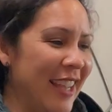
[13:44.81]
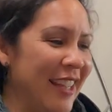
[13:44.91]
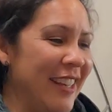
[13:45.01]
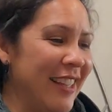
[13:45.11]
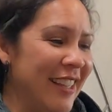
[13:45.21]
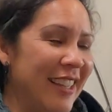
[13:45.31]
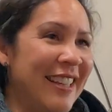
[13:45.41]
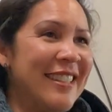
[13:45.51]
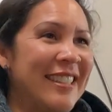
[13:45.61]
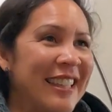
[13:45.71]
And
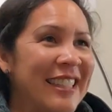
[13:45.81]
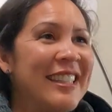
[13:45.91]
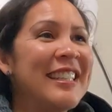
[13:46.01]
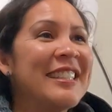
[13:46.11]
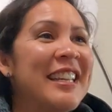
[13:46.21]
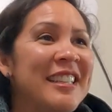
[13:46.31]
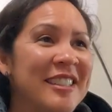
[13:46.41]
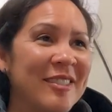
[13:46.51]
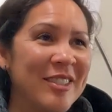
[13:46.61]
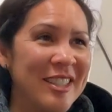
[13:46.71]
sadly, the
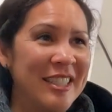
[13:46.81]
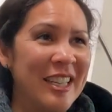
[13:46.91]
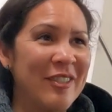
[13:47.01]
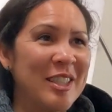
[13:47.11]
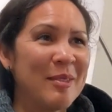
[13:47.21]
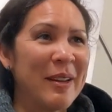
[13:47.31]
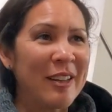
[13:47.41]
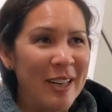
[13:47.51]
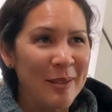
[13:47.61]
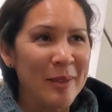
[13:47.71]
intention was to give it to
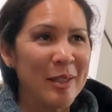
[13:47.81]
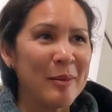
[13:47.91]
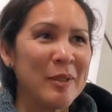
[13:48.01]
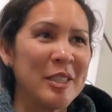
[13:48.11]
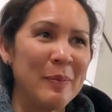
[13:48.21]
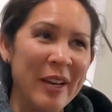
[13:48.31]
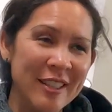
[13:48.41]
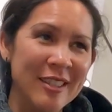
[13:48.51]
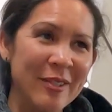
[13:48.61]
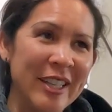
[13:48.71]
my grandmother, but she
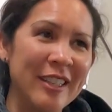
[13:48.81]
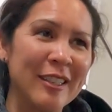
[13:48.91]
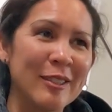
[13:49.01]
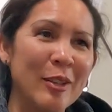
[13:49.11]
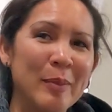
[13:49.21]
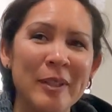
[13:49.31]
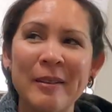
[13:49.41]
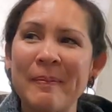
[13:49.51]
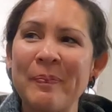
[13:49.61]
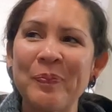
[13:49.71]
passed away in
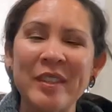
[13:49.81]
October.